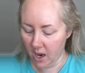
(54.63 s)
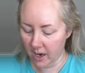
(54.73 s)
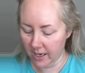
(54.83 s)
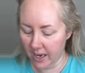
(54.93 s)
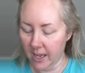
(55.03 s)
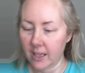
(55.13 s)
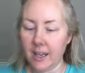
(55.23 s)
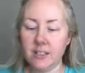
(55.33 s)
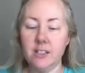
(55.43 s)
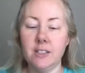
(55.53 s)
All right,
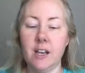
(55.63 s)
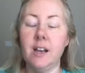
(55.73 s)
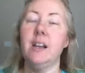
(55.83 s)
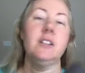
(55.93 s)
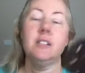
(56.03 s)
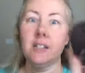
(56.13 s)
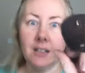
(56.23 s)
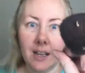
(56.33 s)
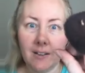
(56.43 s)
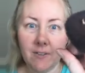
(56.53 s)
as you saw, I just did
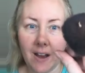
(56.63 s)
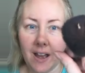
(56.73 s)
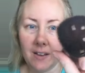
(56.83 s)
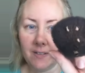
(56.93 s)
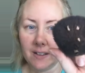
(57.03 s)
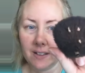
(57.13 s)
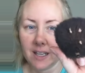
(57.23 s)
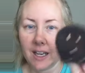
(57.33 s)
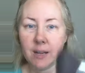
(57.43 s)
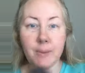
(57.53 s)
like 5 little
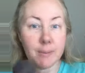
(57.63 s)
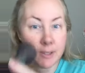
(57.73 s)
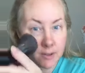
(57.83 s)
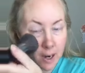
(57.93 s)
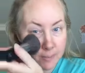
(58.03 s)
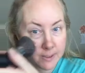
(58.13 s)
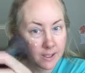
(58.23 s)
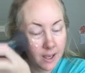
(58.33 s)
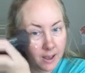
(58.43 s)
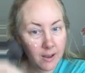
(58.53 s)
tiny baby drops
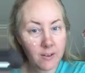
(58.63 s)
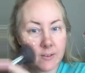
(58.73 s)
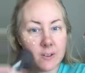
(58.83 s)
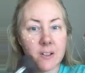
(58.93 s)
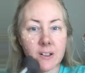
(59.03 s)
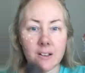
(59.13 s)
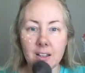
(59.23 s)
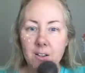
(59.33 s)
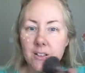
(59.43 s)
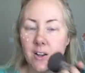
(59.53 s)
of
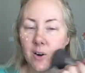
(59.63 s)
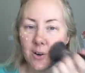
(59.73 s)
liquid